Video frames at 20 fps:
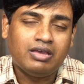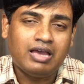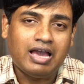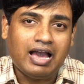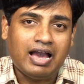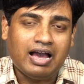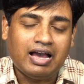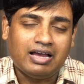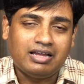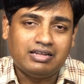
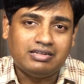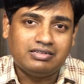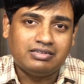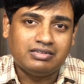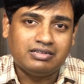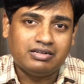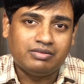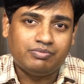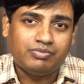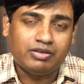And
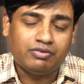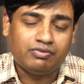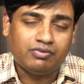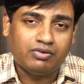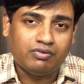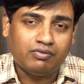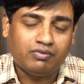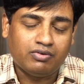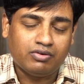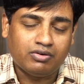if
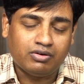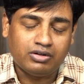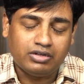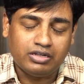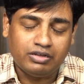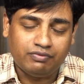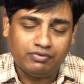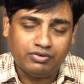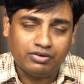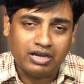
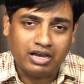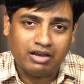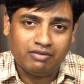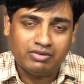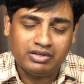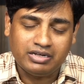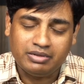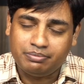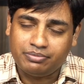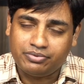you have
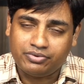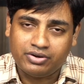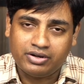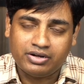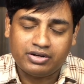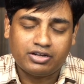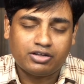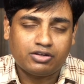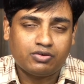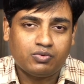any prayer
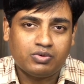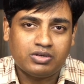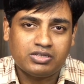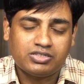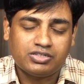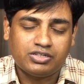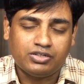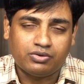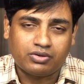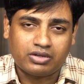
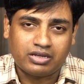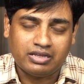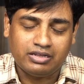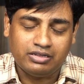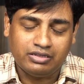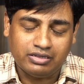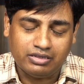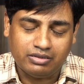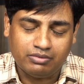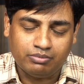request, you can,